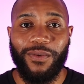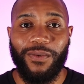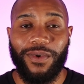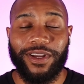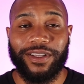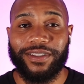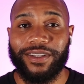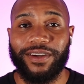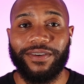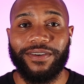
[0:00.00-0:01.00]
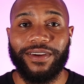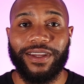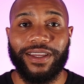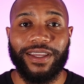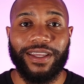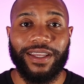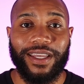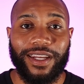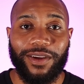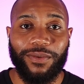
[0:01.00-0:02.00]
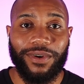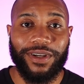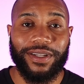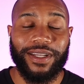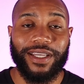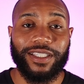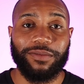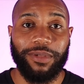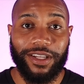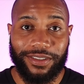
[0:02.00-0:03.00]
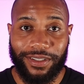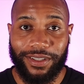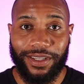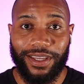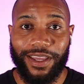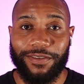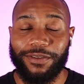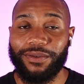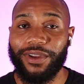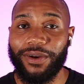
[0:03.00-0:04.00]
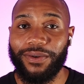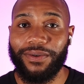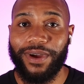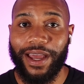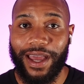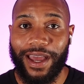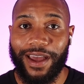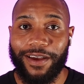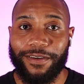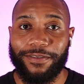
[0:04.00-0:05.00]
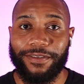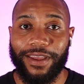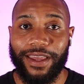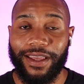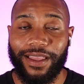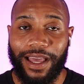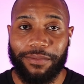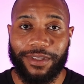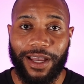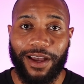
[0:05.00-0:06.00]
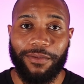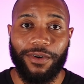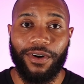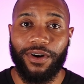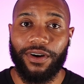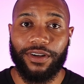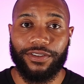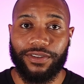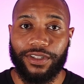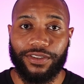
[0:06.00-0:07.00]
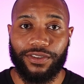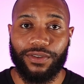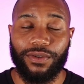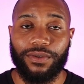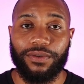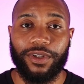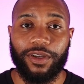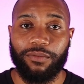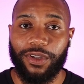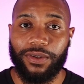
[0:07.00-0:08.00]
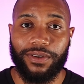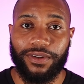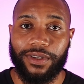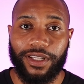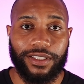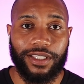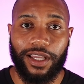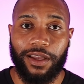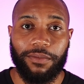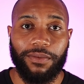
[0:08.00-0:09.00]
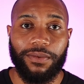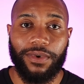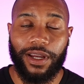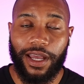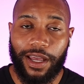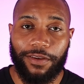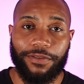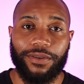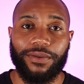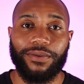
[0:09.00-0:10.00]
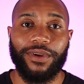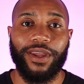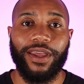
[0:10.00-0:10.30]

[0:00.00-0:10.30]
When considering getting one, especially if you don't have a laptop or a traditional computer, desktop, what have you,